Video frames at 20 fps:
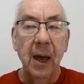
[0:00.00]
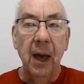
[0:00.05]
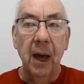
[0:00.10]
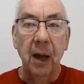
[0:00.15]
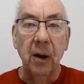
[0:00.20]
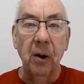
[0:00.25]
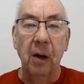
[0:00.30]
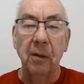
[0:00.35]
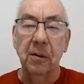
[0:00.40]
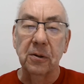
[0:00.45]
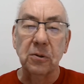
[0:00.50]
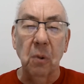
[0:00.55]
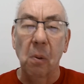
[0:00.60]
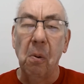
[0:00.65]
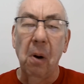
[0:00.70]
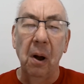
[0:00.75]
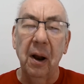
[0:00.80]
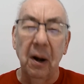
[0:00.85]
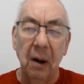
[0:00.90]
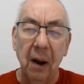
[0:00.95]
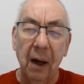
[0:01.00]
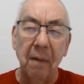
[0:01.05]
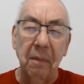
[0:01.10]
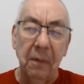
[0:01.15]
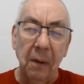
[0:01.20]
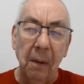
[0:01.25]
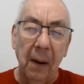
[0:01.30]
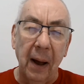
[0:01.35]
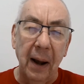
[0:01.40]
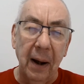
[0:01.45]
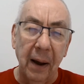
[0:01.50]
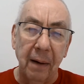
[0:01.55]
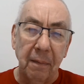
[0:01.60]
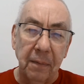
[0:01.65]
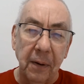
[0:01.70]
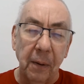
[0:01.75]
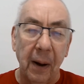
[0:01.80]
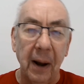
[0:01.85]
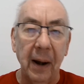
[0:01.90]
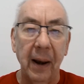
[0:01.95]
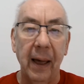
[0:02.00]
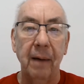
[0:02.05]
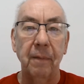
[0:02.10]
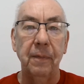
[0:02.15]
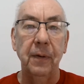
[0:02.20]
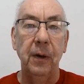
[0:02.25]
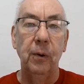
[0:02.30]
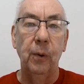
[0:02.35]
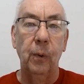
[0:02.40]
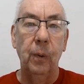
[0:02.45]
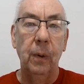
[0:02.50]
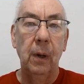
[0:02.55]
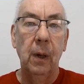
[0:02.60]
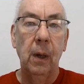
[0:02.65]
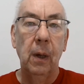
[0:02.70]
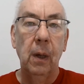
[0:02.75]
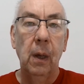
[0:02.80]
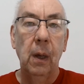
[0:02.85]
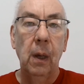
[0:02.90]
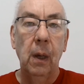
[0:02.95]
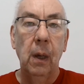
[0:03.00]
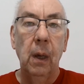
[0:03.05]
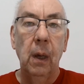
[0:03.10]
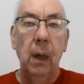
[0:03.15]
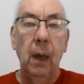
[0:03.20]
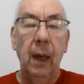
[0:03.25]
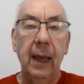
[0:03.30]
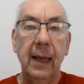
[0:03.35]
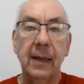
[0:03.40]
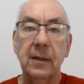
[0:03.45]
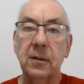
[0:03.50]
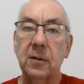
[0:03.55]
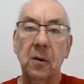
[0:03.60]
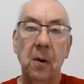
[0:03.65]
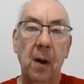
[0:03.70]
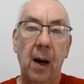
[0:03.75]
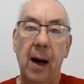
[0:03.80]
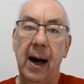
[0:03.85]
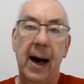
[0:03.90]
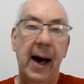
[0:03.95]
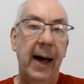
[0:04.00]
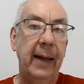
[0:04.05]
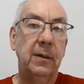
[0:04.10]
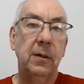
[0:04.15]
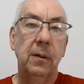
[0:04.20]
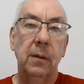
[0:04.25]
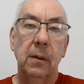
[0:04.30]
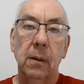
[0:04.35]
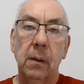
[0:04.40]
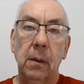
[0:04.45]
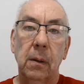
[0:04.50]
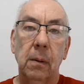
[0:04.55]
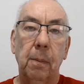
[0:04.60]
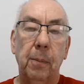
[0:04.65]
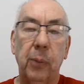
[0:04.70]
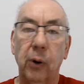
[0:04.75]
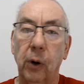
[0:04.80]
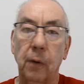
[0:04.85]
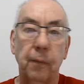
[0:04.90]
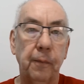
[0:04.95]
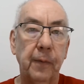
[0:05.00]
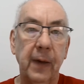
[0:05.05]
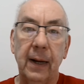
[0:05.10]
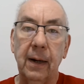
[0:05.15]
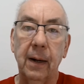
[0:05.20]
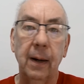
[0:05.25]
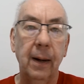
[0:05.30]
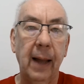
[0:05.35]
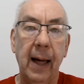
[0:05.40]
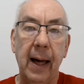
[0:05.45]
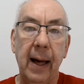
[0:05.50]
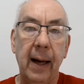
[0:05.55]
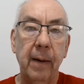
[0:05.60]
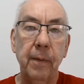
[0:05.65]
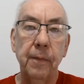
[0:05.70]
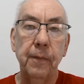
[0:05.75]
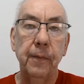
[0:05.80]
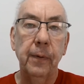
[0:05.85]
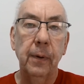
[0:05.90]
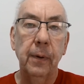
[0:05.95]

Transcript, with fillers: And all this, oh, I love you, I love you, I love you, is not perfect love.